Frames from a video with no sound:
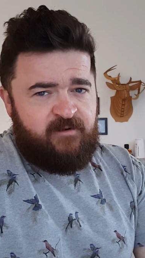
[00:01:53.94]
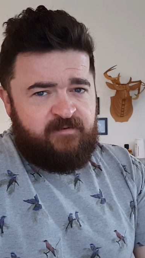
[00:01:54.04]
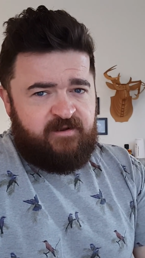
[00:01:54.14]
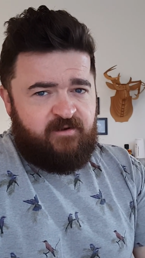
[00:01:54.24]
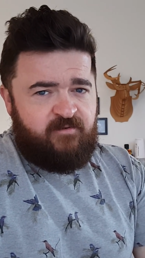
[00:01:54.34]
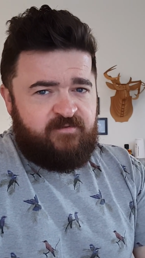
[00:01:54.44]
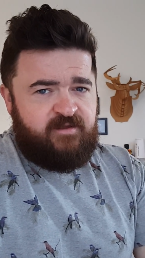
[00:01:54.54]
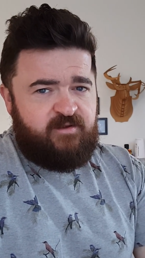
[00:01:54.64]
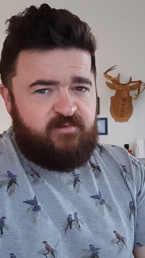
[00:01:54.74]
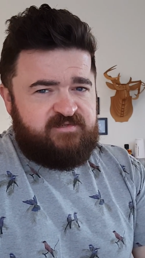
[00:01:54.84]
that
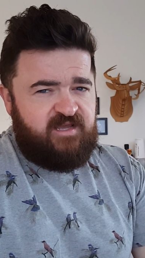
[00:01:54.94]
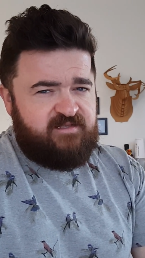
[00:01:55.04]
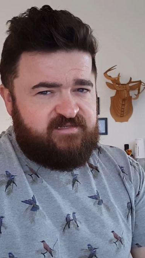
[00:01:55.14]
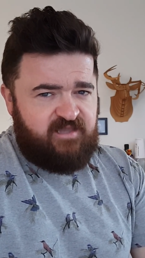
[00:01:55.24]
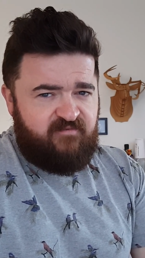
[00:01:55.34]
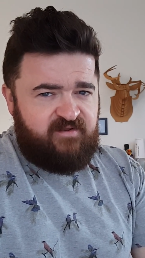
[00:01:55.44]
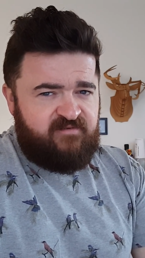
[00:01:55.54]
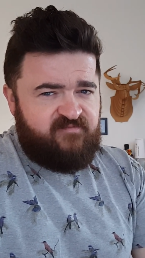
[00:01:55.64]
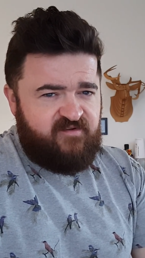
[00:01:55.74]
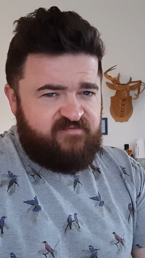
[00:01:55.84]
it was at
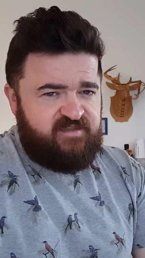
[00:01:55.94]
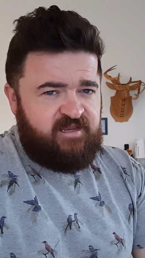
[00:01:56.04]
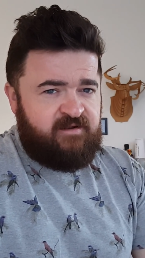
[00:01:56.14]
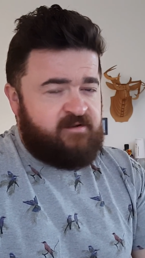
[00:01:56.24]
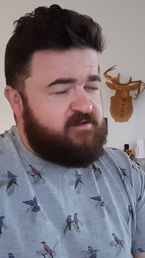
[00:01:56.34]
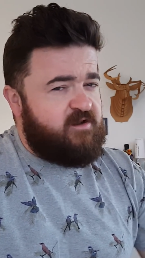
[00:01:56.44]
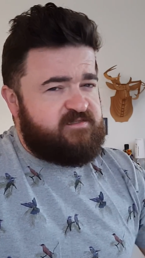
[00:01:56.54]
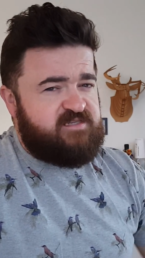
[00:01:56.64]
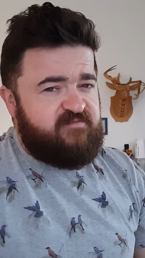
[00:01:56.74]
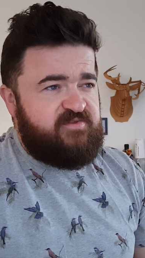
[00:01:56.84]
7:15 and not
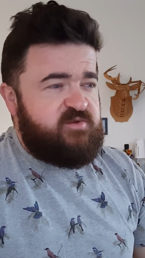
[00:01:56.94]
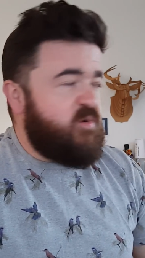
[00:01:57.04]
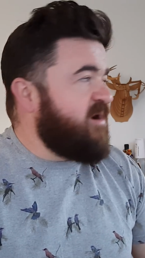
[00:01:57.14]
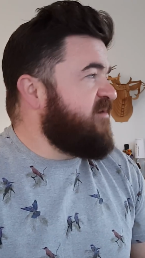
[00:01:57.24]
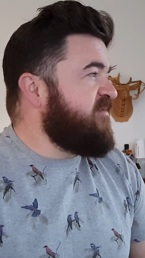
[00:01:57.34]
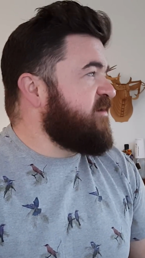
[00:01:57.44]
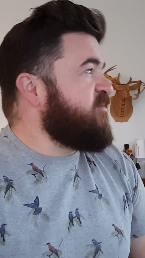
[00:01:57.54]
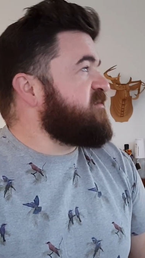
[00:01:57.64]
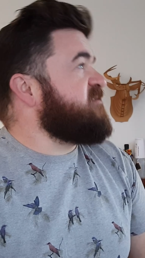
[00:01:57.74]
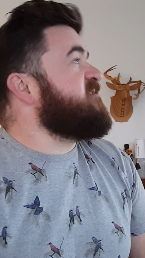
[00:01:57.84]
7:12? Like
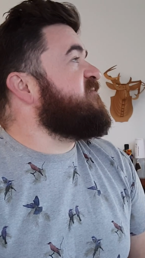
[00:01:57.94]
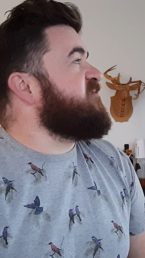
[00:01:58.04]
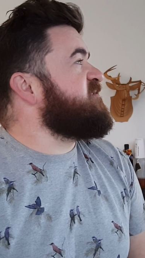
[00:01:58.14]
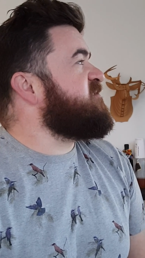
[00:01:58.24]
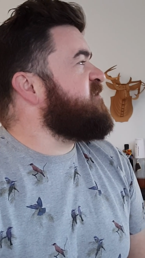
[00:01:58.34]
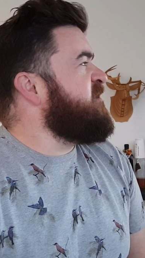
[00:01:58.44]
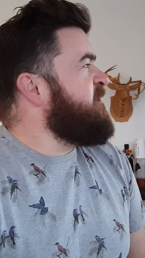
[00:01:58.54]
what's the difference?